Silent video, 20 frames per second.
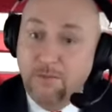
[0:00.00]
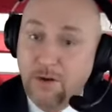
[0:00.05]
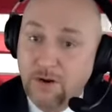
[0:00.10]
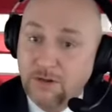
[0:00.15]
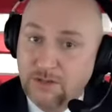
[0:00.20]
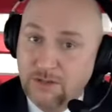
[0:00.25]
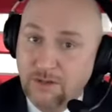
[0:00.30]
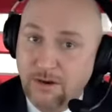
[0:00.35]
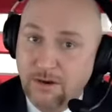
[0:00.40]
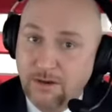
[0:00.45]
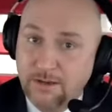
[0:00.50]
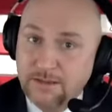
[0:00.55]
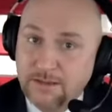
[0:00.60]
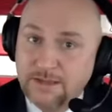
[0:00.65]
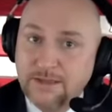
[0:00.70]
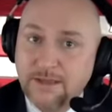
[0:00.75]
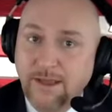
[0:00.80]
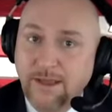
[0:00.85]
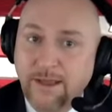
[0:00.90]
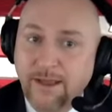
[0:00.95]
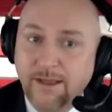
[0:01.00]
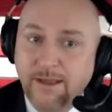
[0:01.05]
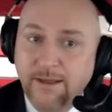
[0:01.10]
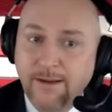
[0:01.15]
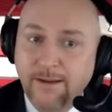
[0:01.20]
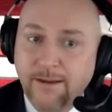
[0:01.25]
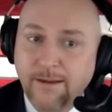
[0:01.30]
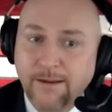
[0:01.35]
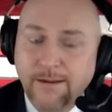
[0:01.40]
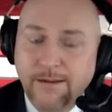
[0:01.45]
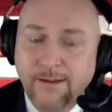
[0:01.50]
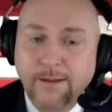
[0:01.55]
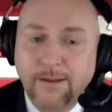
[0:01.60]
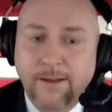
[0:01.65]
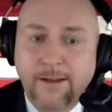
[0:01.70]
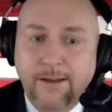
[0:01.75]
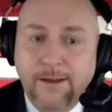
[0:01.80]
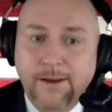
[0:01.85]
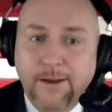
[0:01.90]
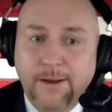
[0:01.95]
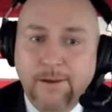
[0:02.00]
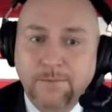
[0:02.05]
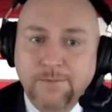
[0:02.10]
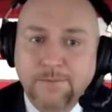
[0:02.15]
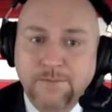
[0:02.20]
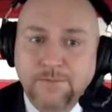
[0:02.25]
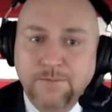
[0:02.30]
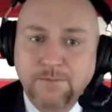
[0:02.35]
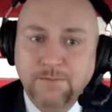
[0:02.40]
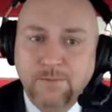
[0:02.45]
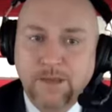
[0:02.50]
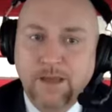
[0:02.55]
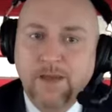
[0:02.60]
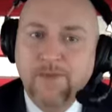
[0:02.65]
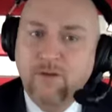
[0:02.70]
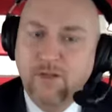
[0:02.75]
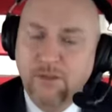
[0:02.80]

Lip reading: martial artist, and I've